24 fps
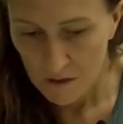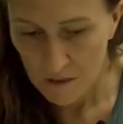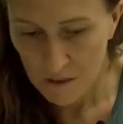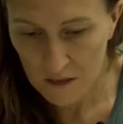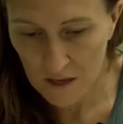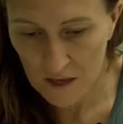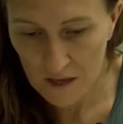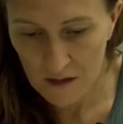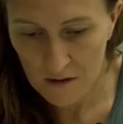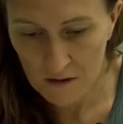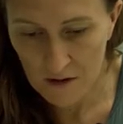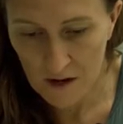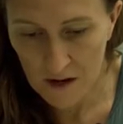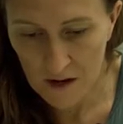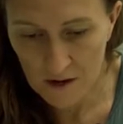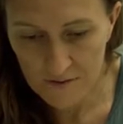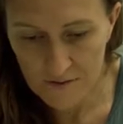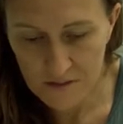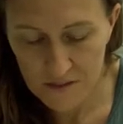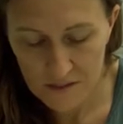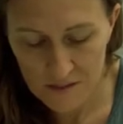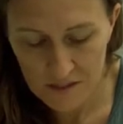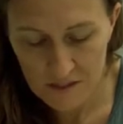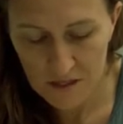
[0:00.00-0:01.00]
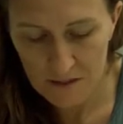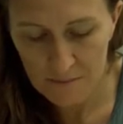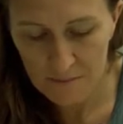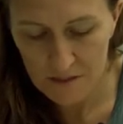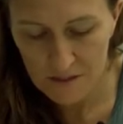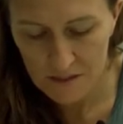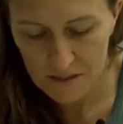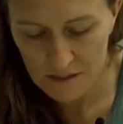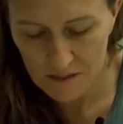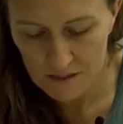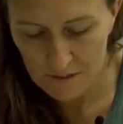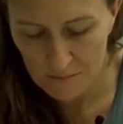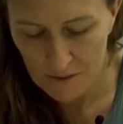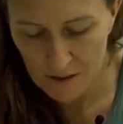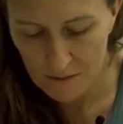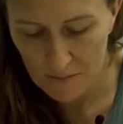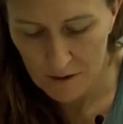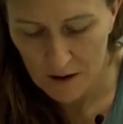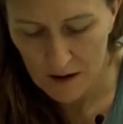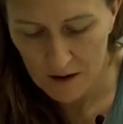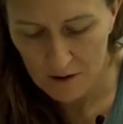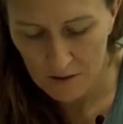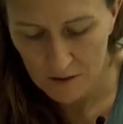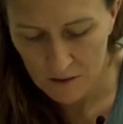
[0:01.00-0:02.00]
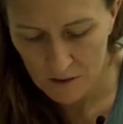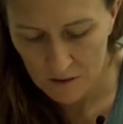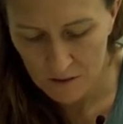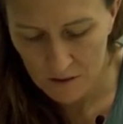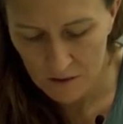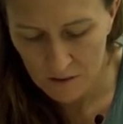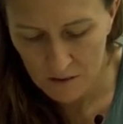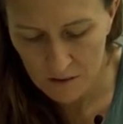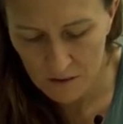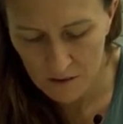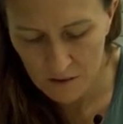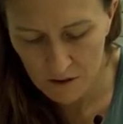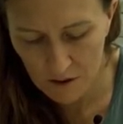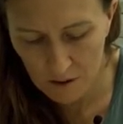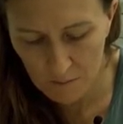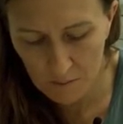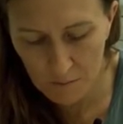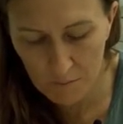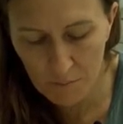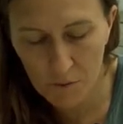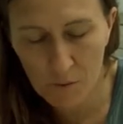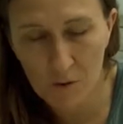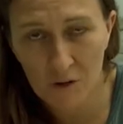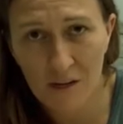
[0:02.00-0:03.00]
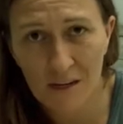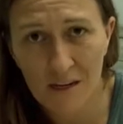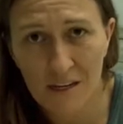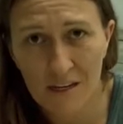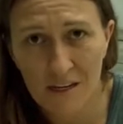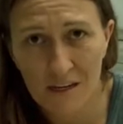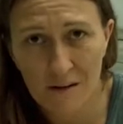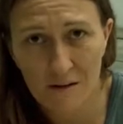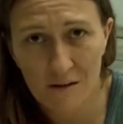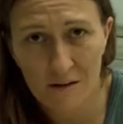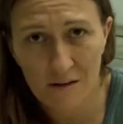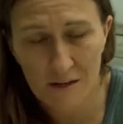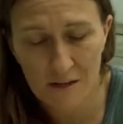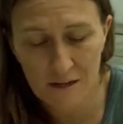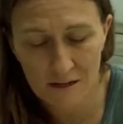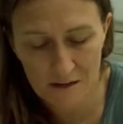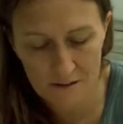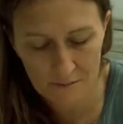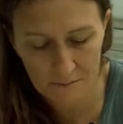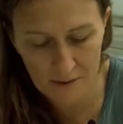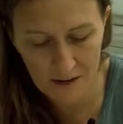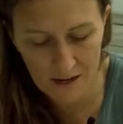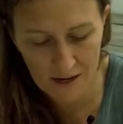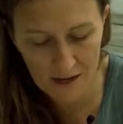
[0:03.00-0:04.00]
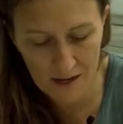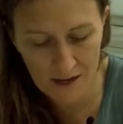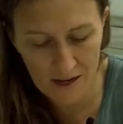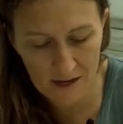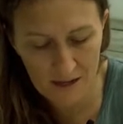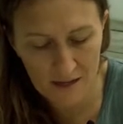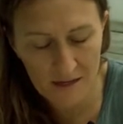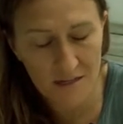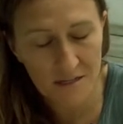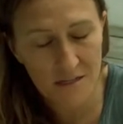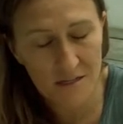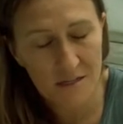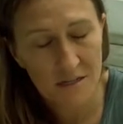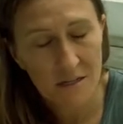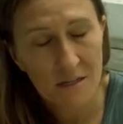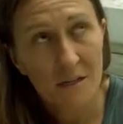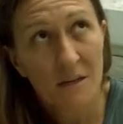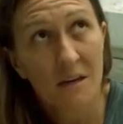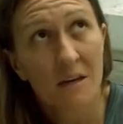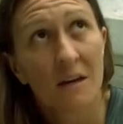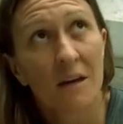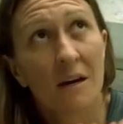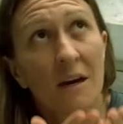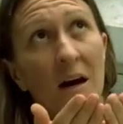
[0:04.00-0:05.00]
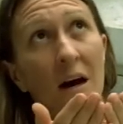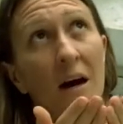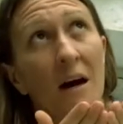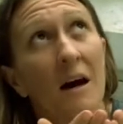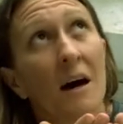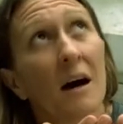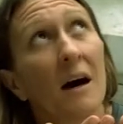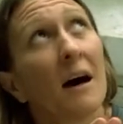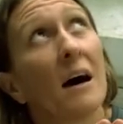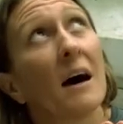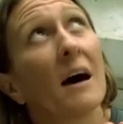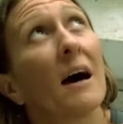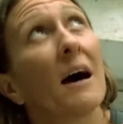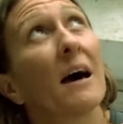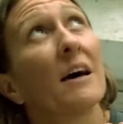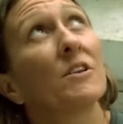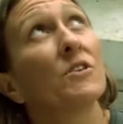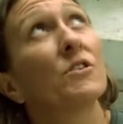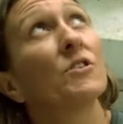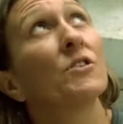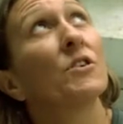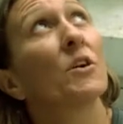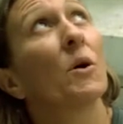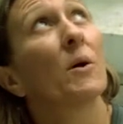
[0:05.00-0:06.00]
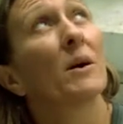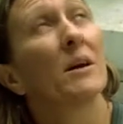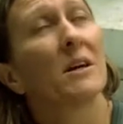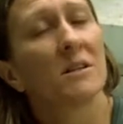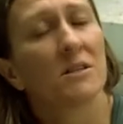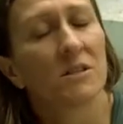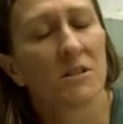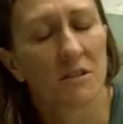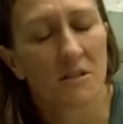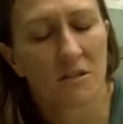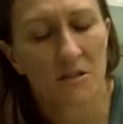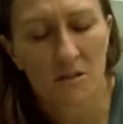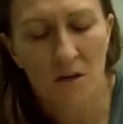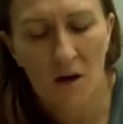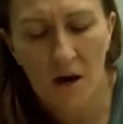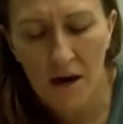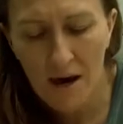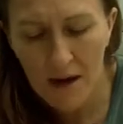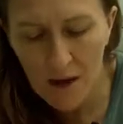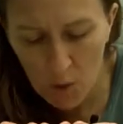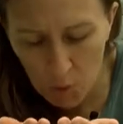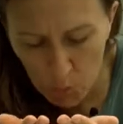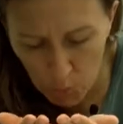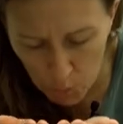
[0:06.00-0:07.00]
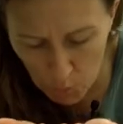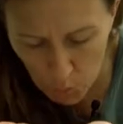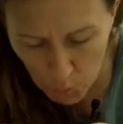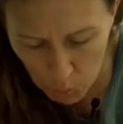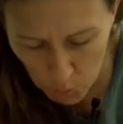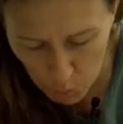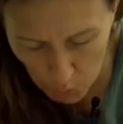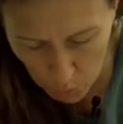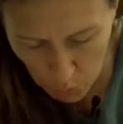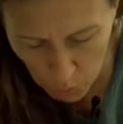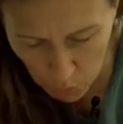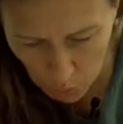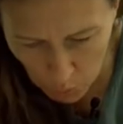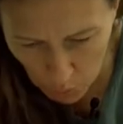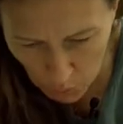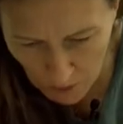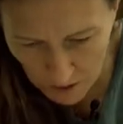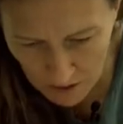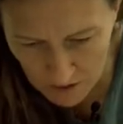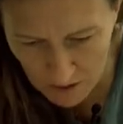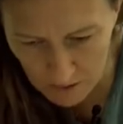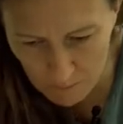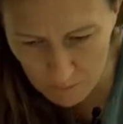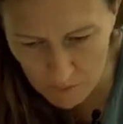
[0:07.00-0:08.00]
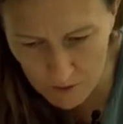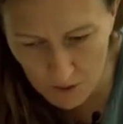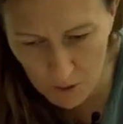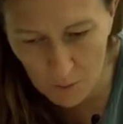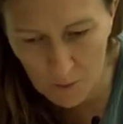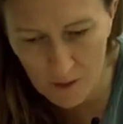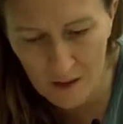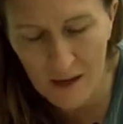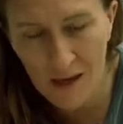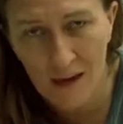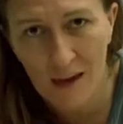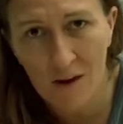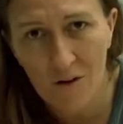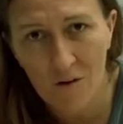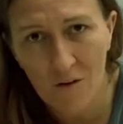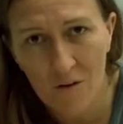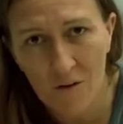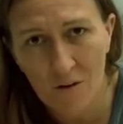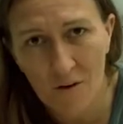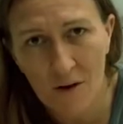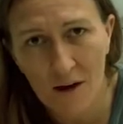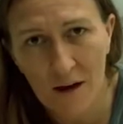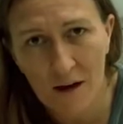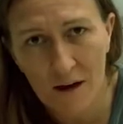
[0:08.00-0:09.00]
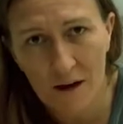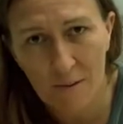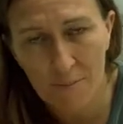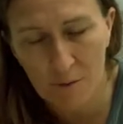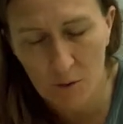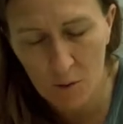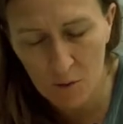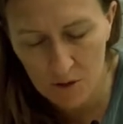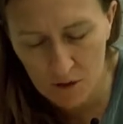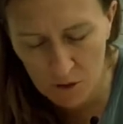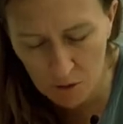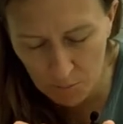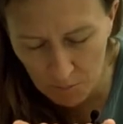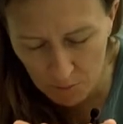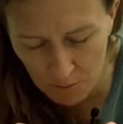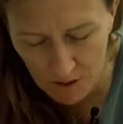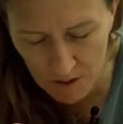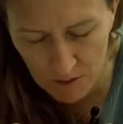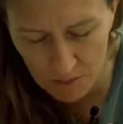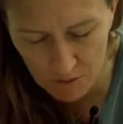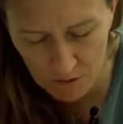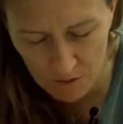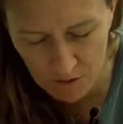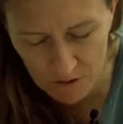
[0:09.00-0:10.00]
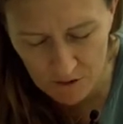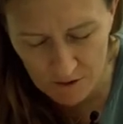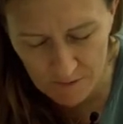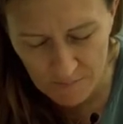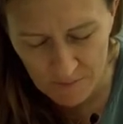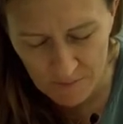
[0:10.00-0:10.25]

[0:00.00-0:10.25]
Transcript: then after the 10 minutes in my mouth, I'll be putting it in, in my hand and showing it to the sky and then blowing air, uh, blowing your breath on it.